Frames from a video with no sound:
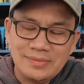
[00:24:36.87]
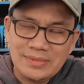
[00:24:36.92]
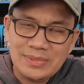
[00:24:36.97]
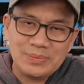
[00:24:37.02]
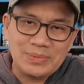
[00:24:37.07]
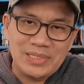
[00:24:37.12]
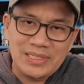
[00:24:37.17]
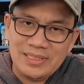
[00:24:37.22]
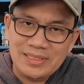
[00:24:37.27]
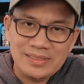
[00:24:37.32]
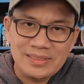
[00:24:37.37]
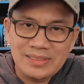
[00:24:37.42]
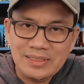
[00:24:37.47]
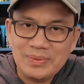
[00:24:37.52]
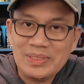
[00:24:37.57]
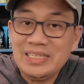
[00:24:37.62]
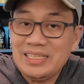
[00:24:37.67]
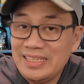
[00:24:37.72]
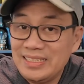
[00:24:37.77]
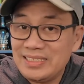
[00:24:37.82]
I'm kidding. I
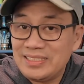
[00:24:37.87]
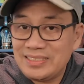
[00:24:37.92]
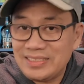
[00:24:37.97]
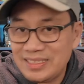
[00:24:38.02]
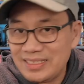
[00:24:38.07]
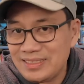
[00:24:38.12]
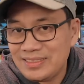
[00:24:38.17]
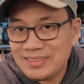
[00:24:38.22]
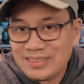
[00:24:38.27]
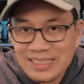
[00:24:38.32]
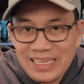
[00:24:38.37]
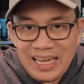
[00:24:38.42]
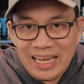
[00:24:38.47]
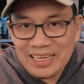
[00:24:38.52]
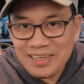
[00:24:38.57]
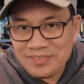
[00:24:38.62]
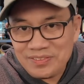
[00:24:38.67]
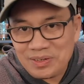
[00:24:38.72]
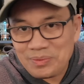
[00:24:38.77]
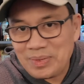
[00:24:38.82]
mean, it
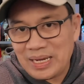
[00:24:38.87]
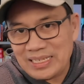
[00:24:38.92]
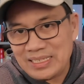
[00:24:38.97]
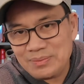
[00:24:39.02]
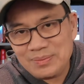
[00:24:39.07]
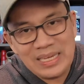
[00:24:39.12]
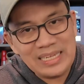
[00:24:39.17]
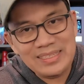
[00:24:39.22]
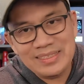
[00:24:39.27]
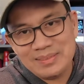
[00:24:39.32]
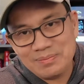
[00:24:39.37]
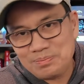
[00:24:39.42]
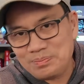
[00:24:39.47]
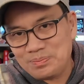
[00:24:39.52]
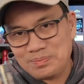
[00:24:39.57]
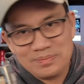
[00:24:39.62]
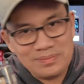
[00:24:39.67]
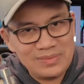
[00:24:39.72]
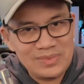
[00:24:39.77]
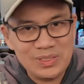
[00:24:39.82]
kind of reminded me, I didn't
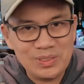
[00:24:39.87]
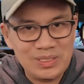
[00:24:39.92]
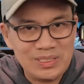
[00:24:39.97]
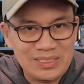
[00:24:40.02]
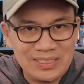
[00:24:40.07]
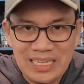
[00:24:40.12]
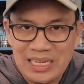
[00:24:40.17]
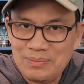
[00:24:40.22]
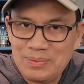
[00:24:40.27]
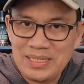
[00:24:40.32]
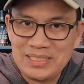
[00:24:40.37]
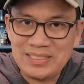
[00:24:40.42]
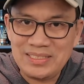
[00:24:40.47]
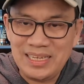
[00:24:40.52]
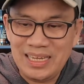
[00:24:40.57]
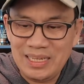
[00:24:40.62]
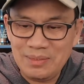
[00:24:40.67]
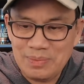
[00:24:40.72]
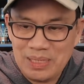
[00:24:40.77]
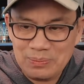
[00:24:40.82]
do a side by
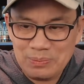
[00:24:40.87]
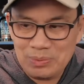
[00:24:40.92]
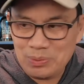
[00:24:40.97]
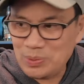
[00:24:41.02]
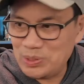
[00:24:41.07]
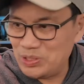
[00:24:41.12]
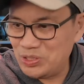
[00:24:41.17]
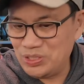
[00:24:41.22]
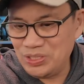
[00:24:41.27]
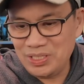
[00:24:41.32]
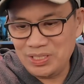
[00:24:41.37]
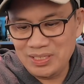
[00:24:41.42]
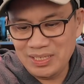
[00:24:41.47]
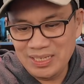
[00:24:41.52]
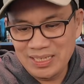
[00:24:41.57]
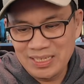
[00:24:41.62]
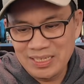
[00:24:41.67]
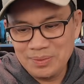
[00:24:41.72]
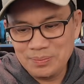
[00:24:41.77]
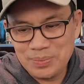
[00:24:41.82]
side, maybe we should,
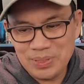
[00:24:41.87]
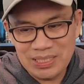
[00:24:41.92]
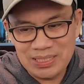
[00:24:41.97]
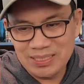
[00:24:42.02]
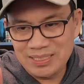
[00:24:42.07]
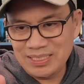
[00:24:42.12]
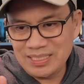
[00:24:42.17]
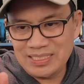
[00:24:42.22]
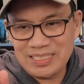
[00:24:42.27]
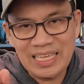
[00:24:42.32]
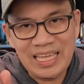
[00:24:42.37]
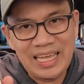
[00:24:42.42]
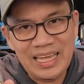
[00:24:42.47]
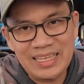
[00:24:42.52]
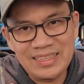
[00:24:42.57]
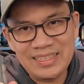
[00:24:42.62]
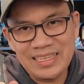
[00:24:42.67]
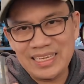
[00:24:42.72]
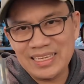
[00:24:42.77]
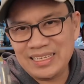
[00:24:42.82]
but this
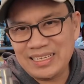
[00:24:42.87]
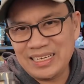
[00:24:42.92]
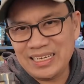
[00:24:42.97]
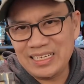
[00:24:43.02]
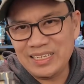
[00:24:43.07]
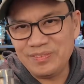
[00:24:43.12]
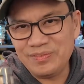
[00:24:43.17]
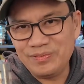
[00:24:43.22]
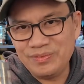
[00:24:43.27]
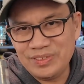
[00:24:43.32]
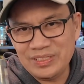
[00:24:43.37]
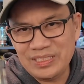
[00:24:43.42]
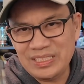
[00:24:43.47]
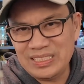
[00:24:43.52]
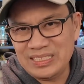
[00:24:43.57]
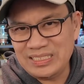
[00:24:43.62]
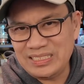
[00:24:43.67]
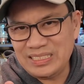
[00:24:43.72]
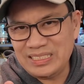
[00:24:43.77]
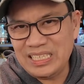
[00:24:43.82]
had that kind of really
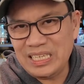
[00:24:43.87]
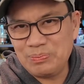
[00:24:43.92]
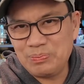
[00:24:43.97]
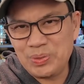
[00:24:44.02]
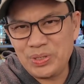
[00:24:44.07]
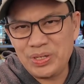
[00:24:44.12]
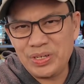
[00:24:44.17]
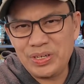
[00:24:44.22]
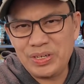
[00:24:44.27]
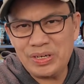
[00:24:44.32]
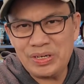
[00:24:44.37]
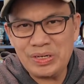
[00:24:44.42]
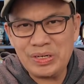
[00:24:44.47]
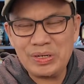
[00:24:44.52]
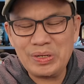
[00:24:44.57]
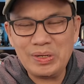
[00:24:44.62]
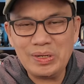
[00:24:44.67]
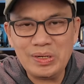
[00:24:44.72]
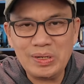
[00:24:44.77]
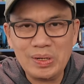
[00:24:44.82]

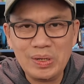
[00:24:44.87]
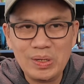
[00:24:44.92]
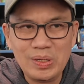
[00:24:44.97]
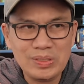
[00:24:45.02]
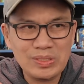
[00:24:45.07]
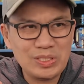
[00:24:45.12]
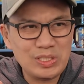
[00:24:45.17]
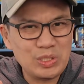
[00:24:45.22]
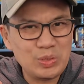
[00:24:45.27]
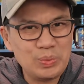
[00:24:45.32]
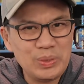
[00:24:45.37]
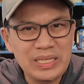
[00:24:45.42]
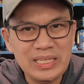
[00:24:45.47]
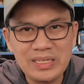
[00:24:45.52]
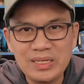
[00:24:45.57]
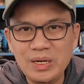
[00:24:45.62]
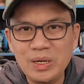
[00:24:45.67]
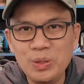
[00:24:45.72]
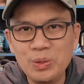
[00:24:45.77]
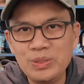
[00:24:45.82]
deeper,
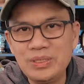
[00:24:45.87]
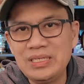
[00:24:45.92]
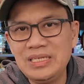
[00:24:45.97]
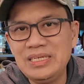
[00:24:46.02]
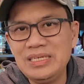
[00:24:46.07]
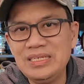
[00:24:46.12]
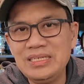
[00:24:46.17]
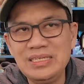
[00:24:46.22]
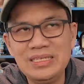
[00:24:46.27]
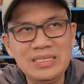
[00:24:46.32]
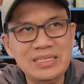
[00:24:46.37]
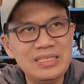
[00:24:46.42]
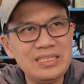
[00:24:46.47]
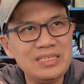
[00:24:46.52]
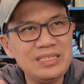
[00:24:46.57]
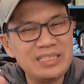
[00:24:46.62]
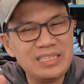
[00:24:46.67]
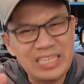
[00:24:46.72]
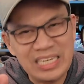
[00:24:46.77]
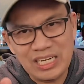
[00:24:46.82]
sweet, oaky
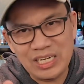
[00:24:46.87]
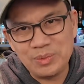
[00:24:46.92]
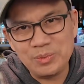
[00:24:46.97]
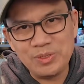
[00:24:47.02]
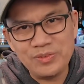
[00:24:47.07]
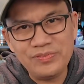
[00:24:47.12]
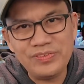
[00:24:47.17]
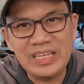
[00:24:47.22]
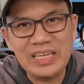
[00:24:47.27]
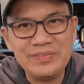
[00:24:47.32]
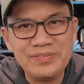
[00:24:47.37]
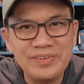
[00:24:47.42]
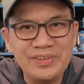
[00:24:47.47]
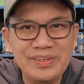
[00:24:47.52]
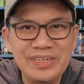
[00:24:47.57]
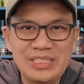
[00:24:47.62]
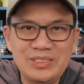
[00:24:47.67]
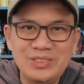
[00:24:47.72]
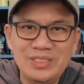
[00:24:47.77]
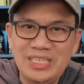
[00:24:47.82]
caramel flavor
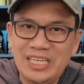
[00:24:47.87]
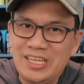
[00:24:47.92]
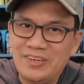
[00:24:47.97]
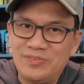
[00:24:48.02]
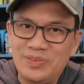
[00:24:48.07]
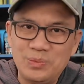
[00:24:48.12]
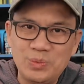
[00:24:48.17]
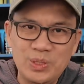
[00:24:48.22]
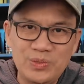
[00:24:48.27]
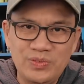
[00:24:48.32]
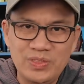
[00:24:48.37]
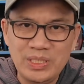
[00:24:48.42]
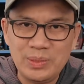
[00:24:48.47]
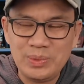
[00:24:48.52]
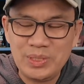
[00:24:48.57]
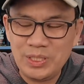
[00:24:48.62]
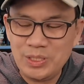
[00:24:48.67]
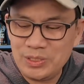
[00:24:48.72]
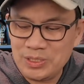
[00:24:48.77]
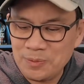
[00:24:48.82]
that you get from Woodford
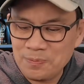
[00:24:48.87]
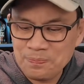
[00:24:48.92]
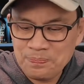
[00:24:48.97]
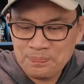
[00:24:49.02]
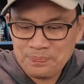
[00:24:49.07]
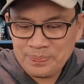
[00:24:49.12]
double oak.